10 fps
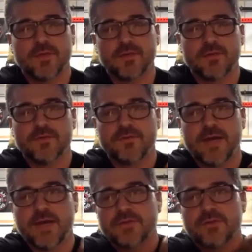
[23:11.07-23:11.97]
a little
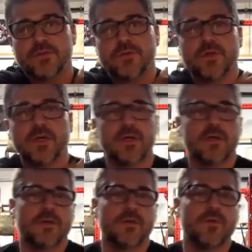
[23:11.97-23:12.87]
faster
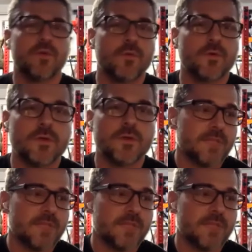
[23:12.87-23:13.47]
than normal.